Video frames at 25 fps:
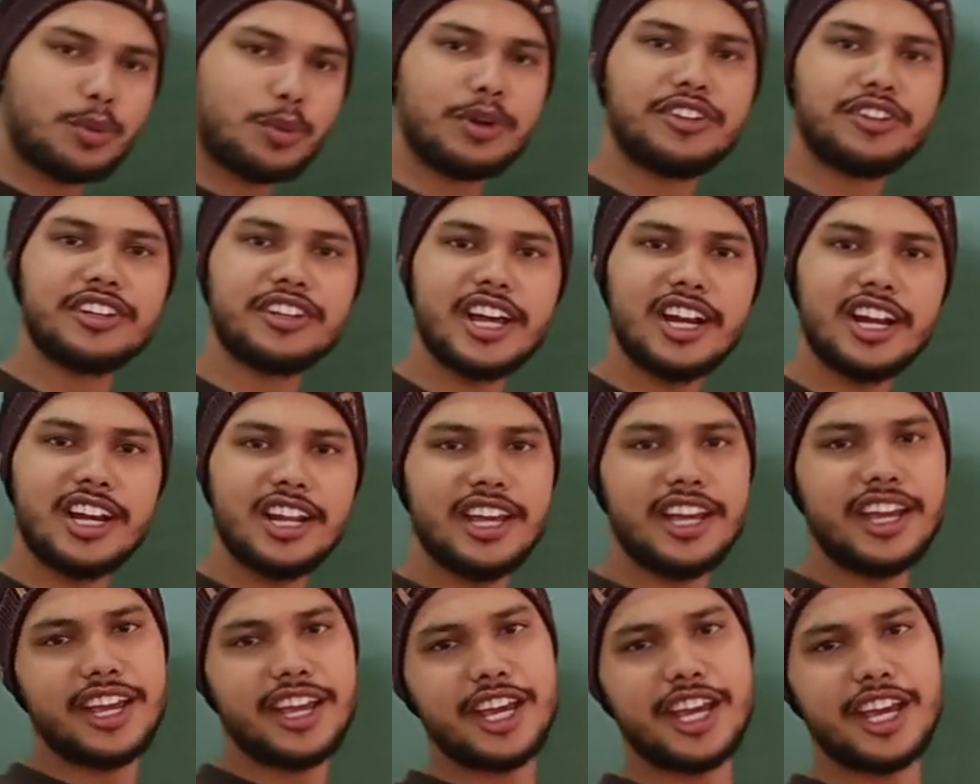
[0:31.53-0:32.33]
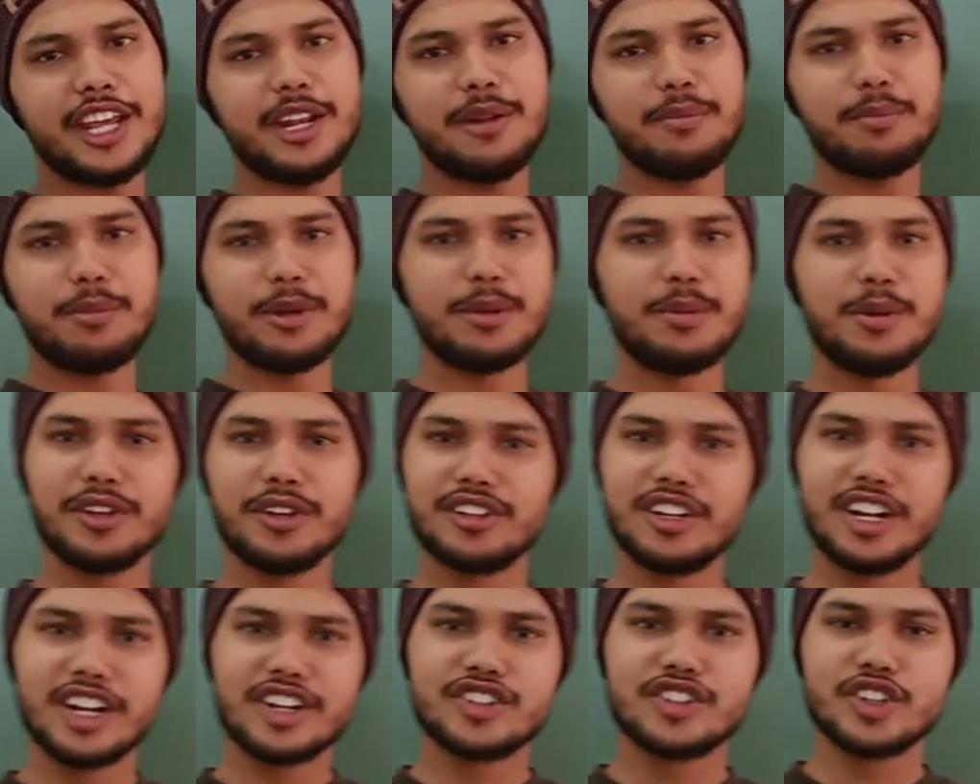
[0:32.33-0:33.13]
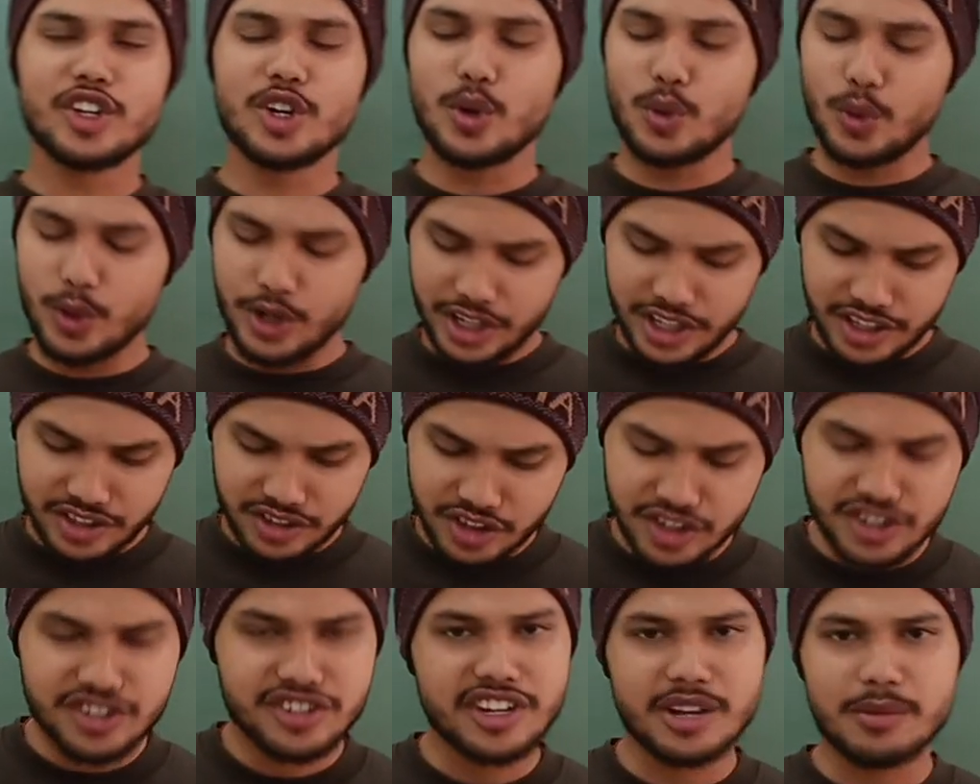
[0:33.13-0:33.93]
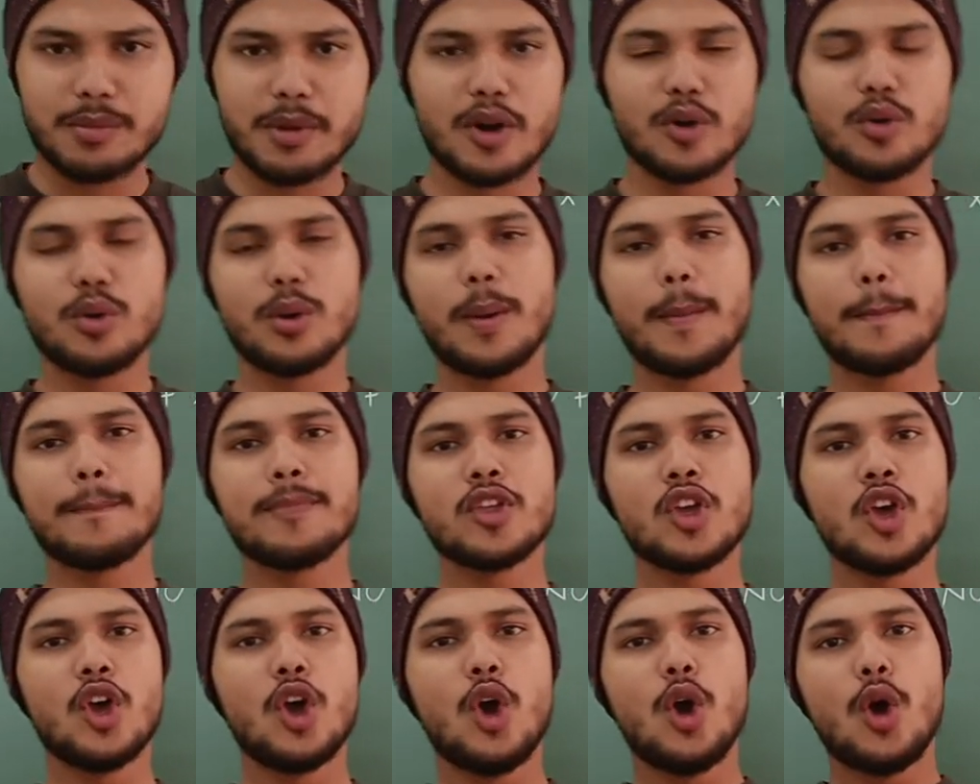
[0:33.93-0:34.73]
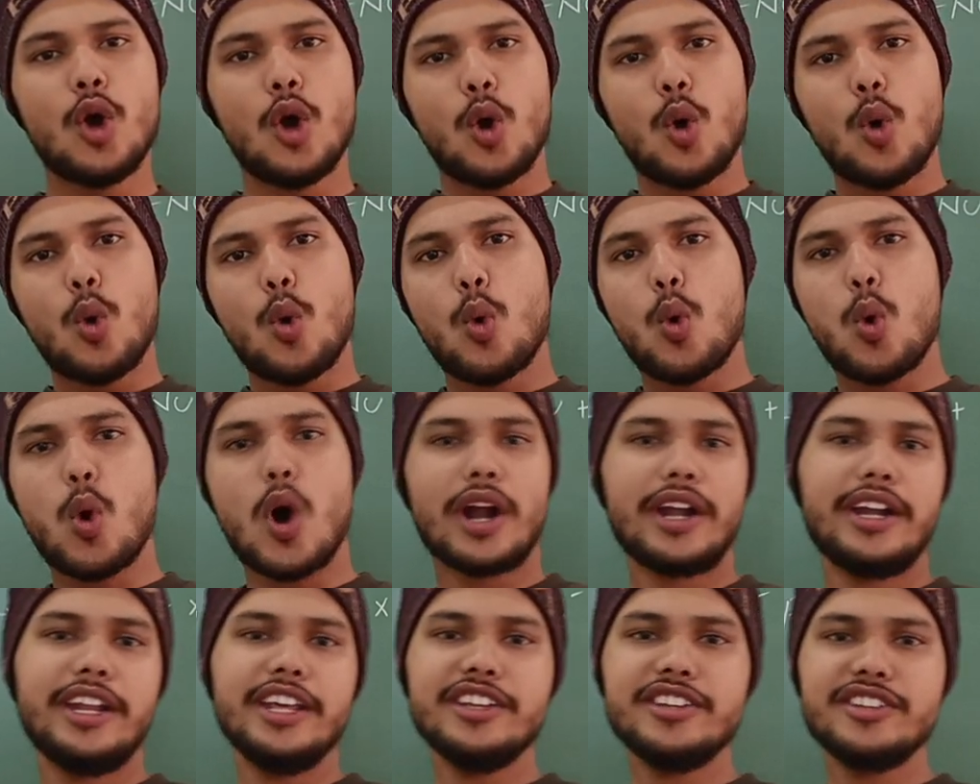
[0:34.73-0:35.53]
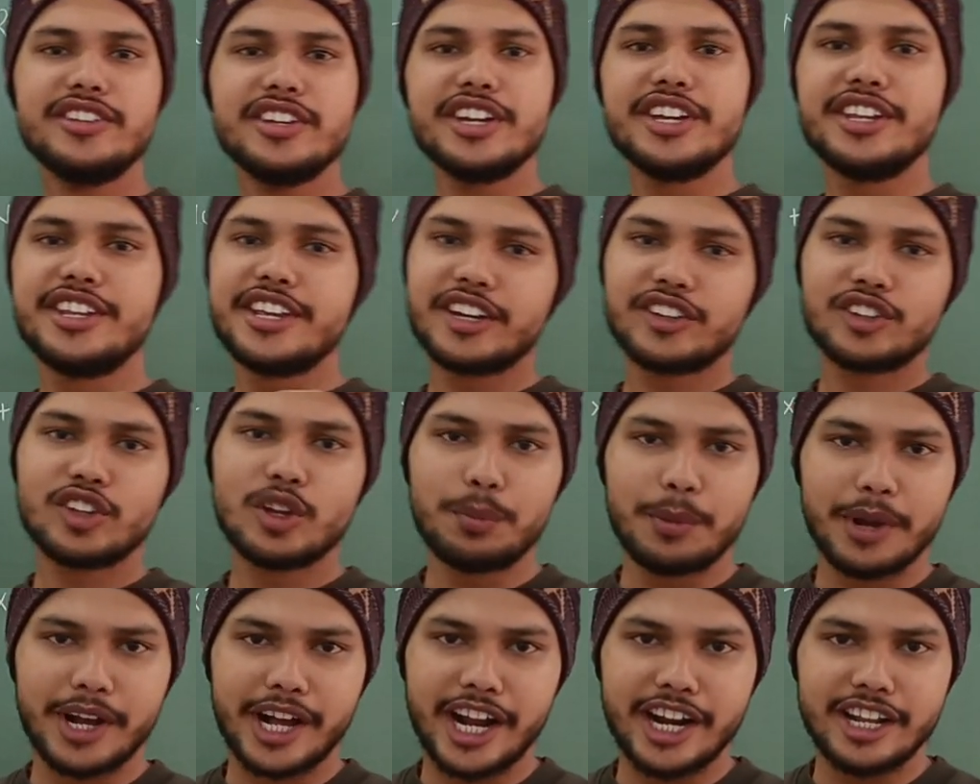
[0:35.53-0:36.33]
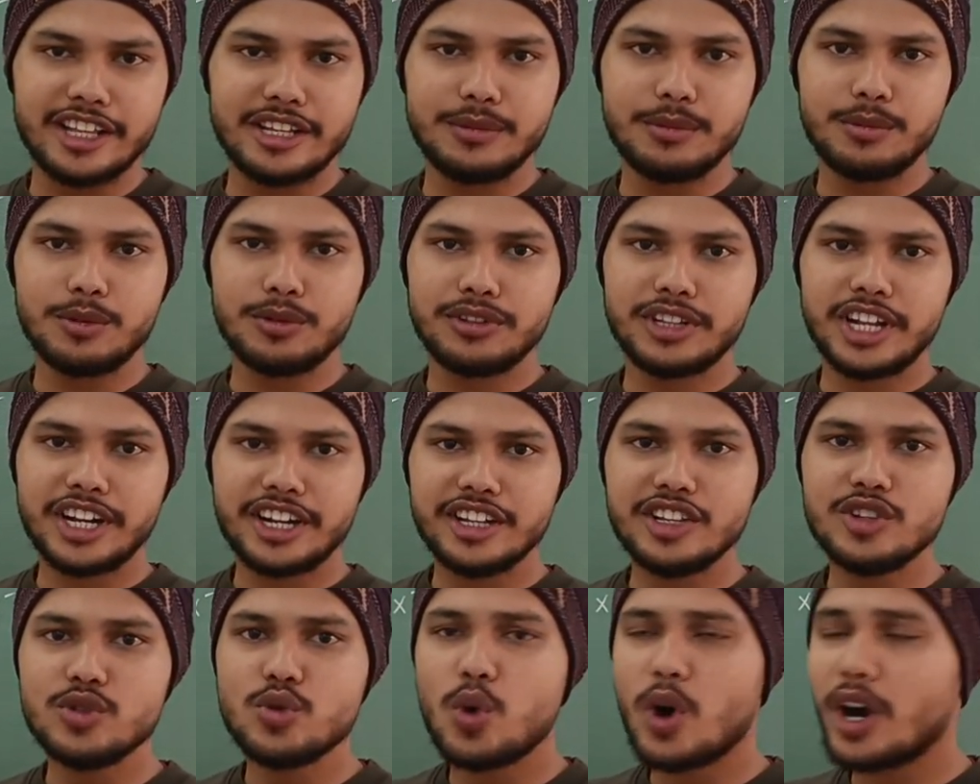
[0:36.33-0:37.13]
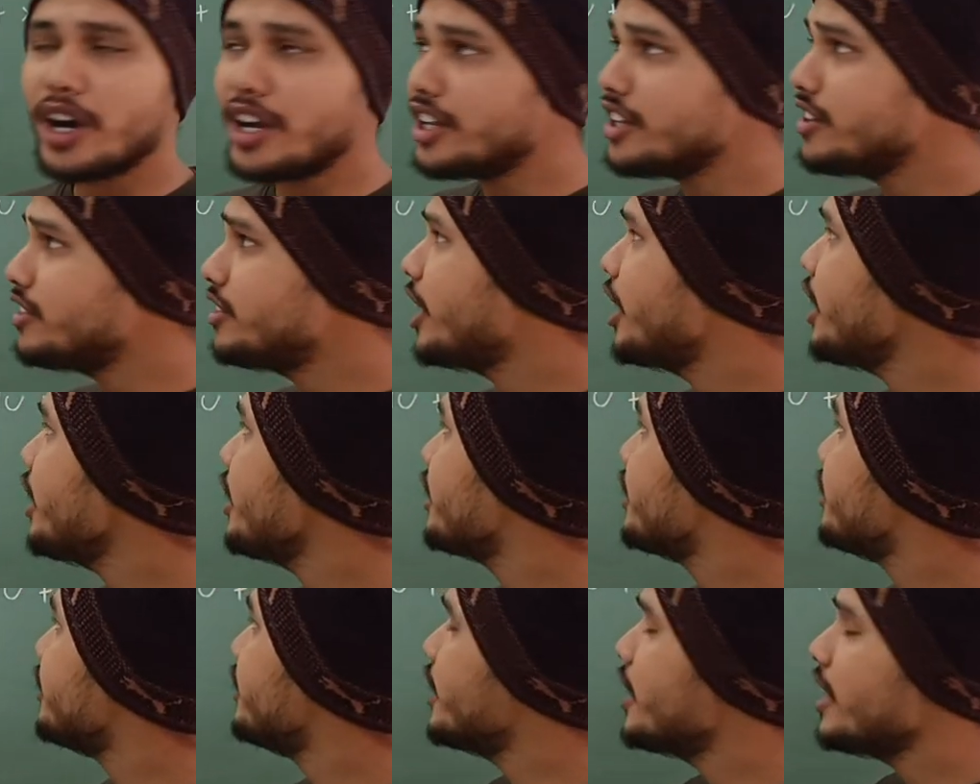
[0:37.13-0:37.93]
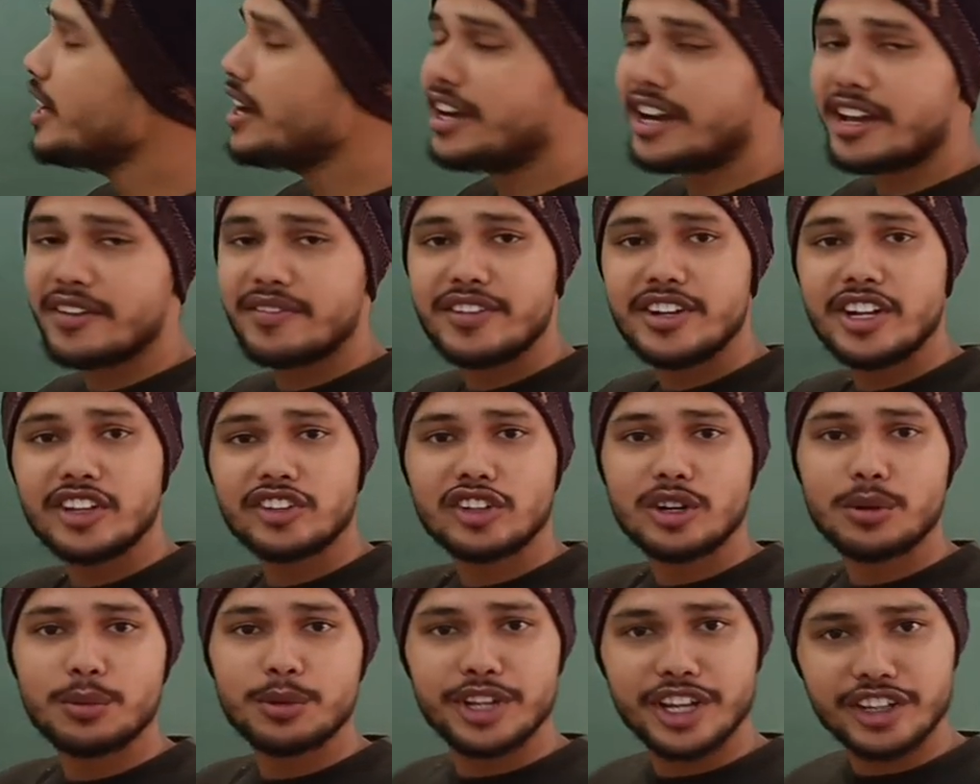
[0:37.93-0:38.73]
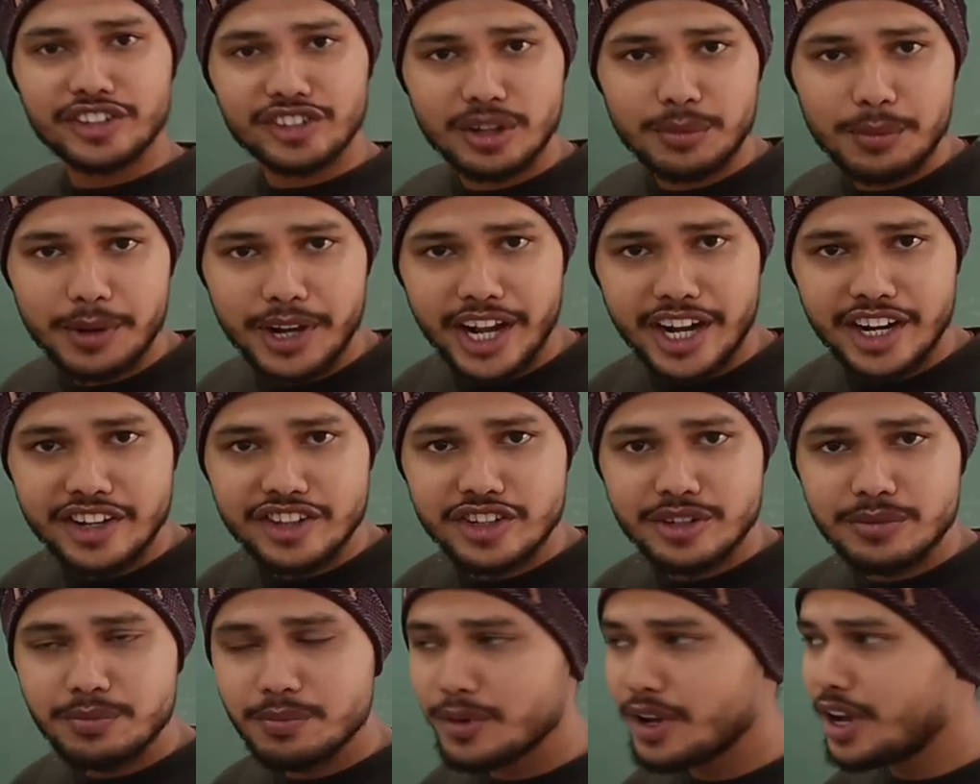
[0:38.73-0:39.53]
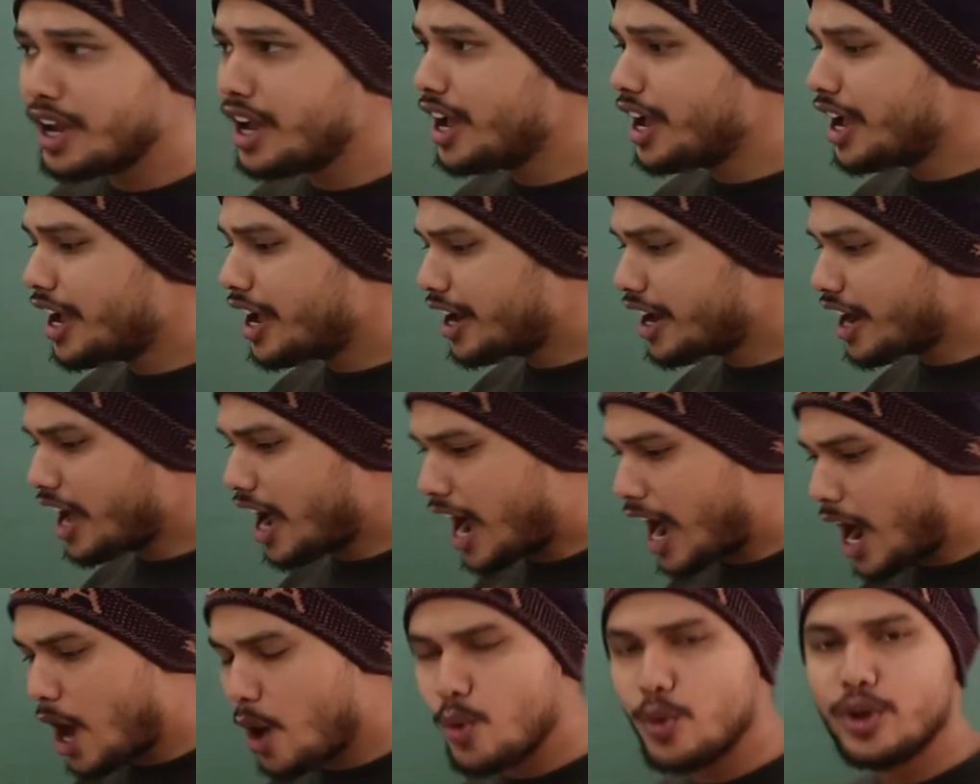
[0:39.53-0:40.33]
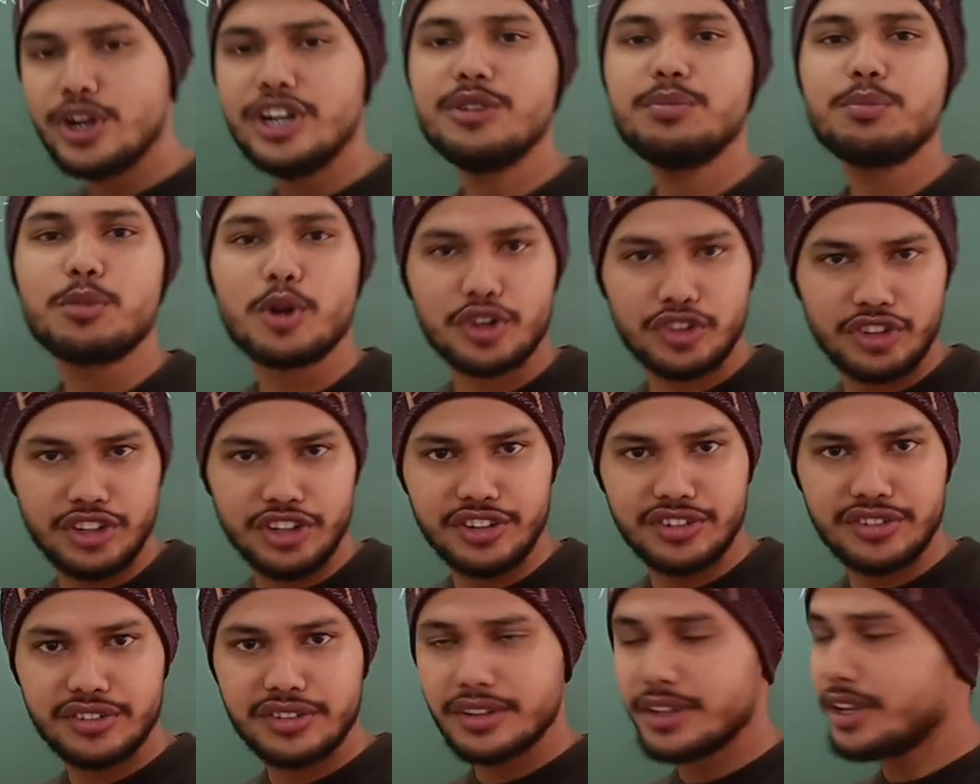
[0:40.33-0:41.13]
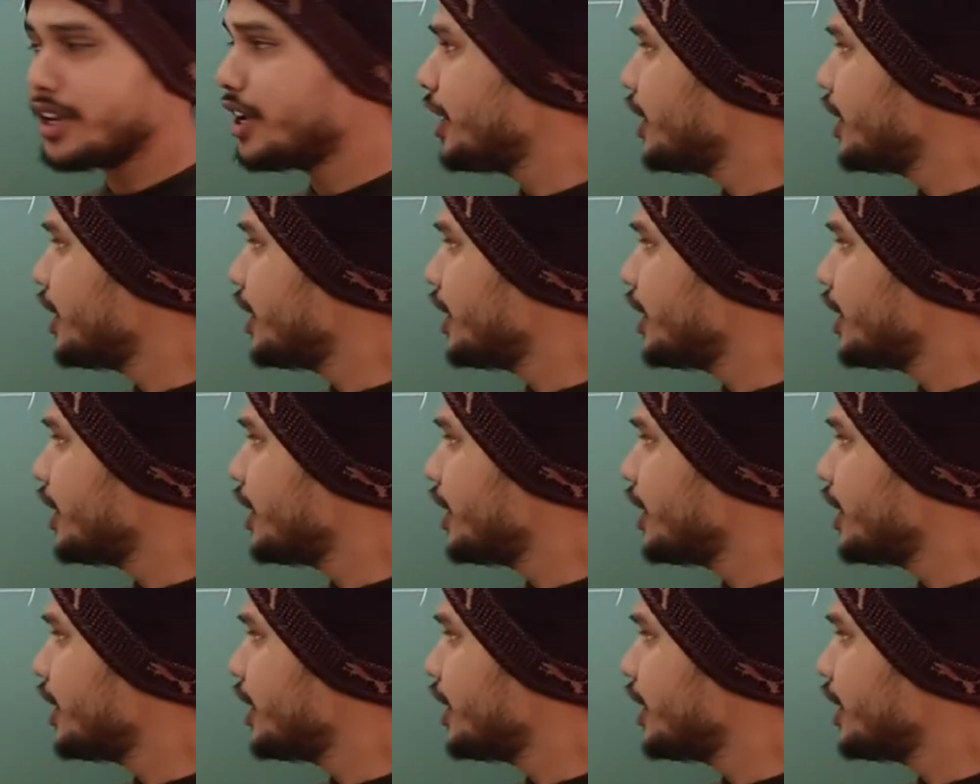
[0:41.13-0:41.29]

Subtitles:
basically, in previous lecture, we discussed about what is reaction mechanism, that is, what is the real definition of reaction mechanism and how it proceeds.